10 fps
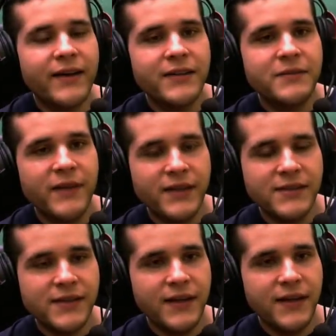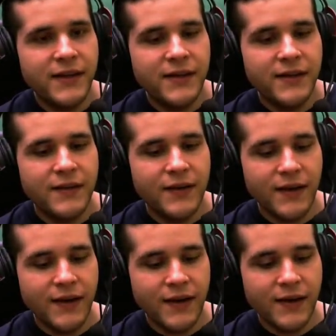here's my screen
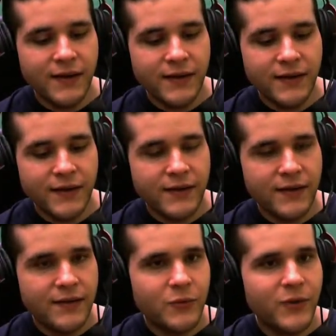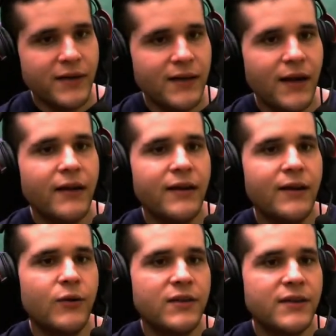and we're talking
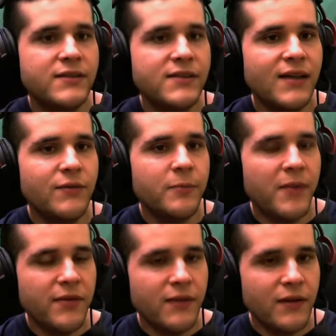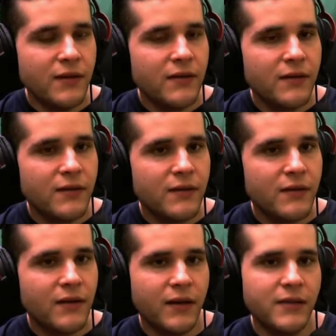about itself method.
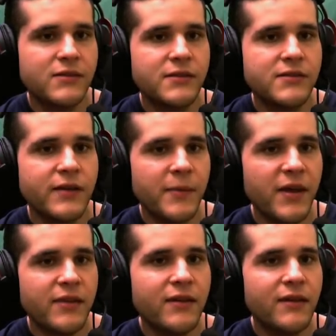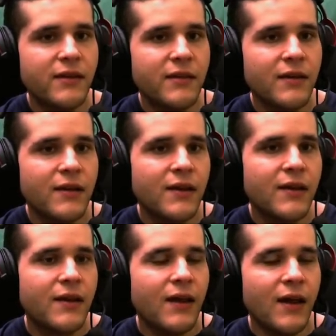Okay, so it's a method.
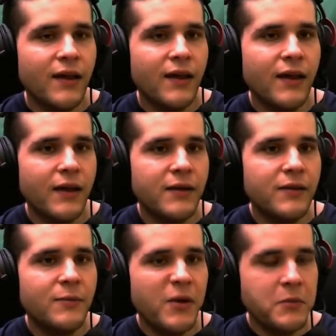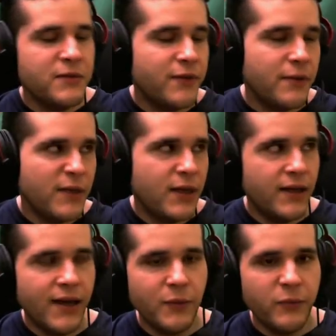And you might be
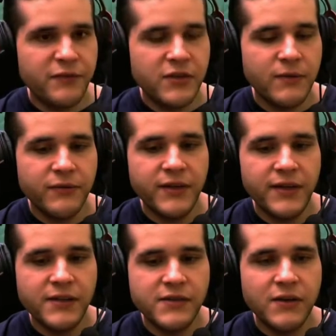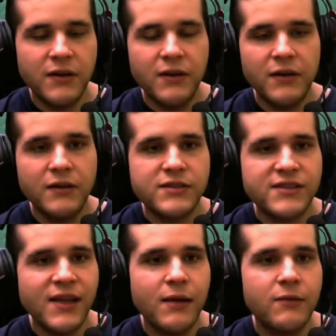familiar with something else called
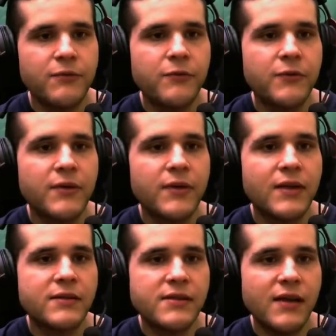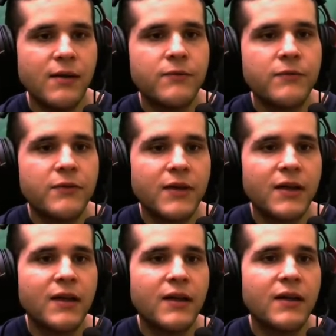self. Self.
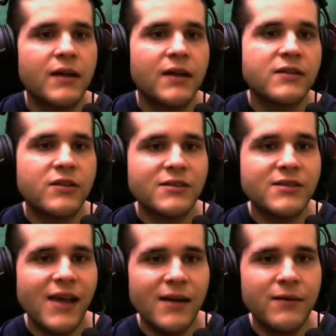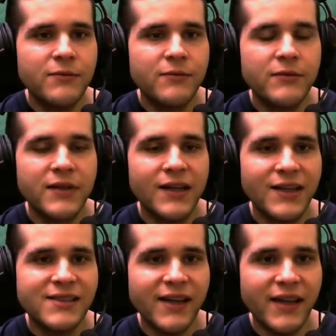So self is a